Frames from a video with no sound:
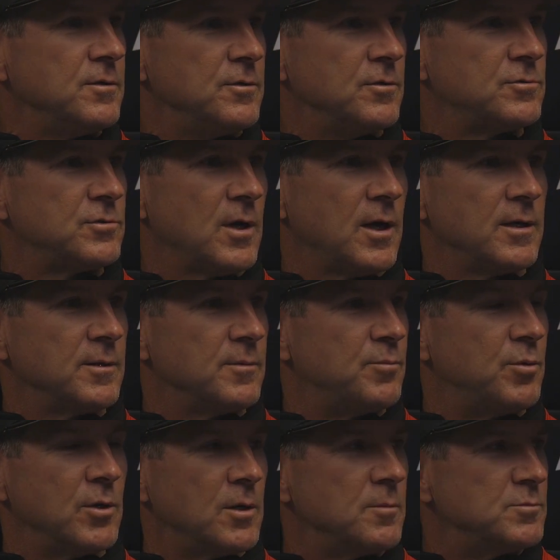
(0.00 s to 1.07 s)
You're trying to
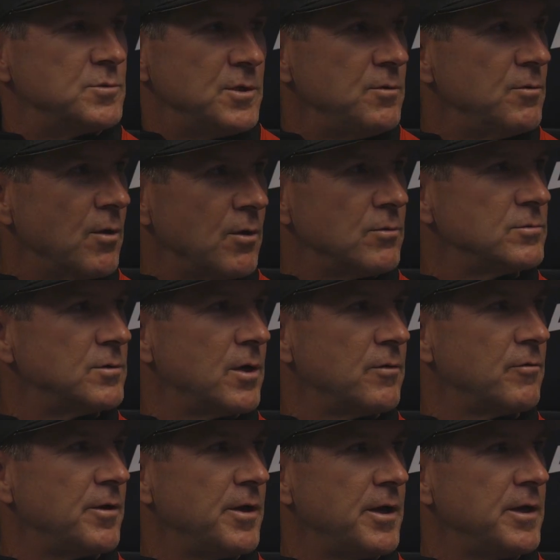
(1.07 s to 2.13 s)
put up zeros every